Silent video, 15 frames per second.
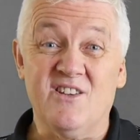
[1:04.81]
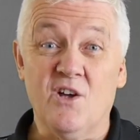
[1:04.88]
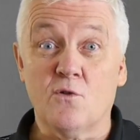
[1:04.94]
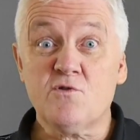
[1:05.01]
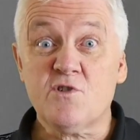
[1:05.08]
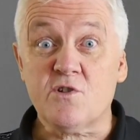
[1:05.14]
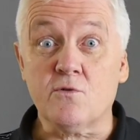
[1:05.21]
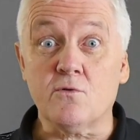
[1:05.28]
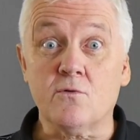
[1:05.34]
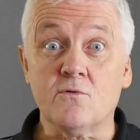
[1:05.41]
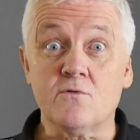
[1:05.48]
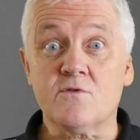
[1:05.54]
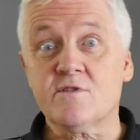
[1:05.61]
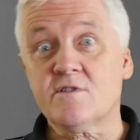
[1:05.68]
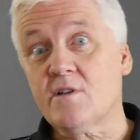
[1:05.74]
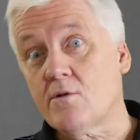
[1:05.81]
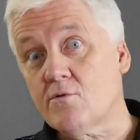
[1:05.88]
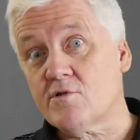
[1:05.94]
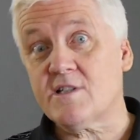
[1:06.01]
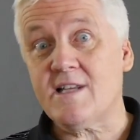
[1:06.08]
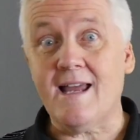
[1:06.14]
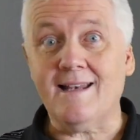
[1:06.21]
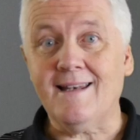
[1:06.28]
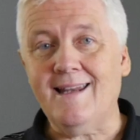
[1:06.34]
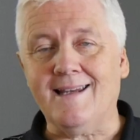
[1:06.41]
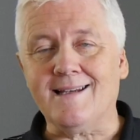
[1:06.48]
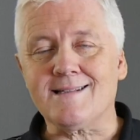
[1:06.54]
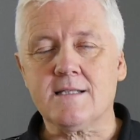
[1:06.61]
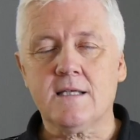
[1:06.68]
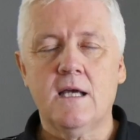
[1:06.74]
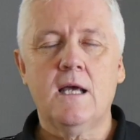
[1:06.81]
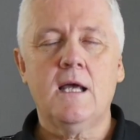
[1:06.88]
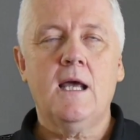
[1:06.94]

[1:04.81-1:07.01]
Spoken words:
those tools, those techniques,